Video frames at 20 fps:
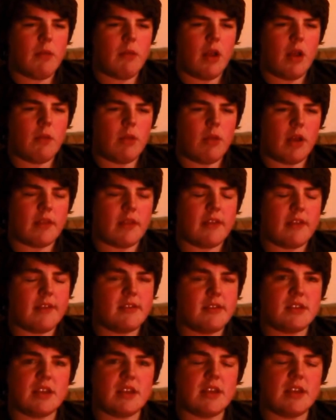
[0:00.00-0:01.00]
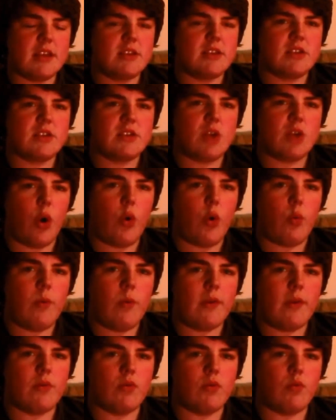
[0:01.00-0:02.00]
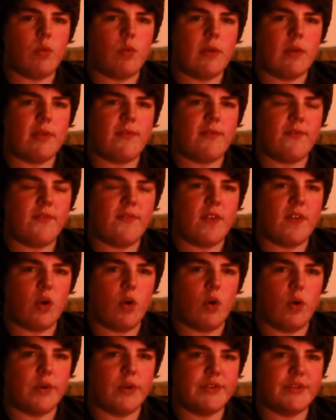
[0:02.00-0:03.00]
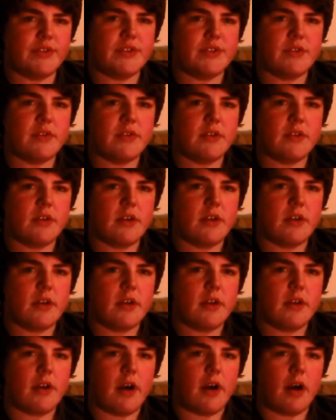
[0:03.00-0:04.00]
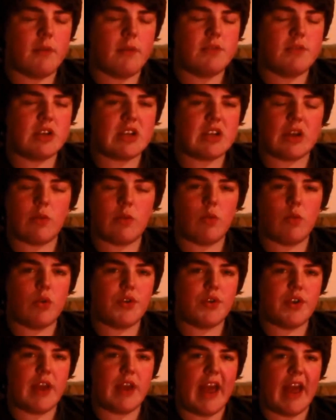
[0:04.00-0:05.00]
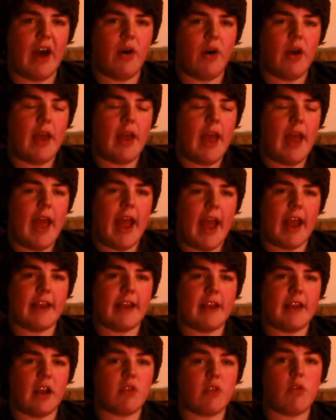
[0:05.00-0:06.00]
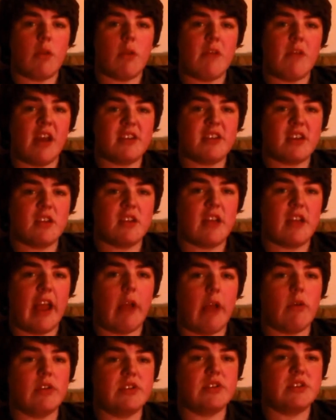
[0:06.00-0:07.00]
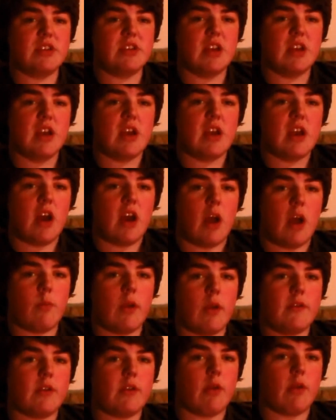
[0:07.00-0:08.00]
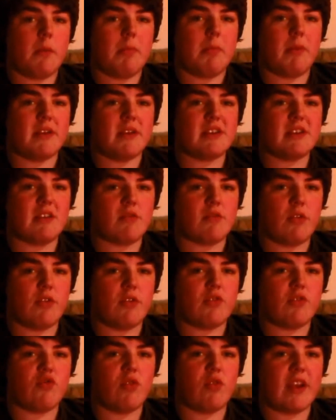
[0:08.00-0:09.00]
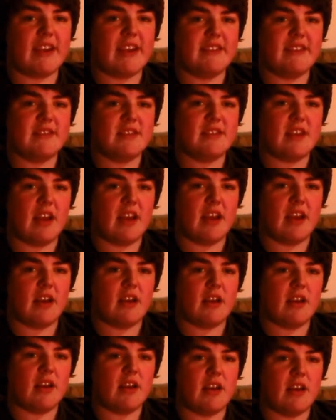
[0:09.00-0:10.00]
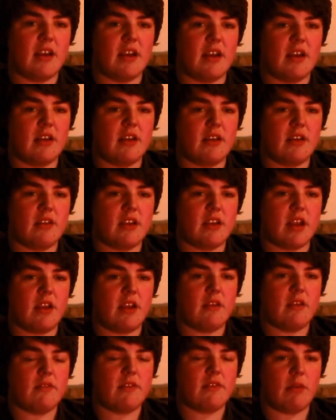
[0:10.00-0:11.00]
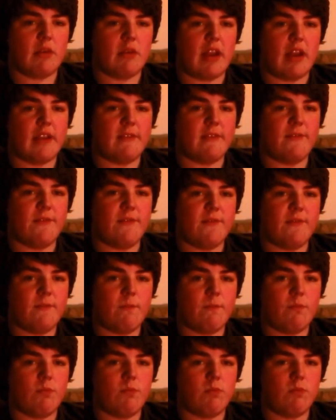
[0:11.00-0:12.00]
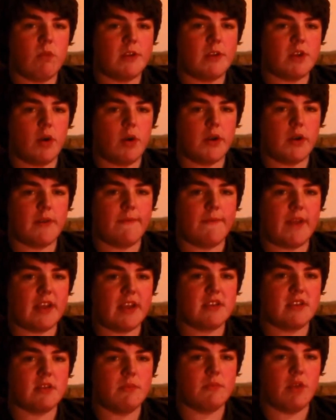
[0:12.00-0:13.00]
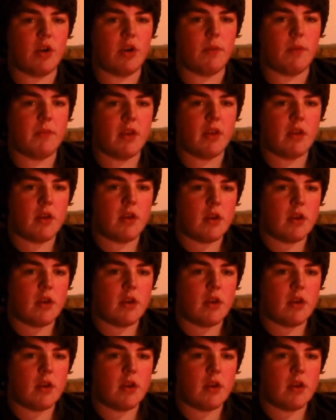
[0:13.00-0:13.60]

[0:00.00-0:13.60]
blah, blah. This is so riddled with flaws. I'm just going to warn you now, and grammatical errors. I'm reading the creepypasta through the trees. I think someone is going to fix them though.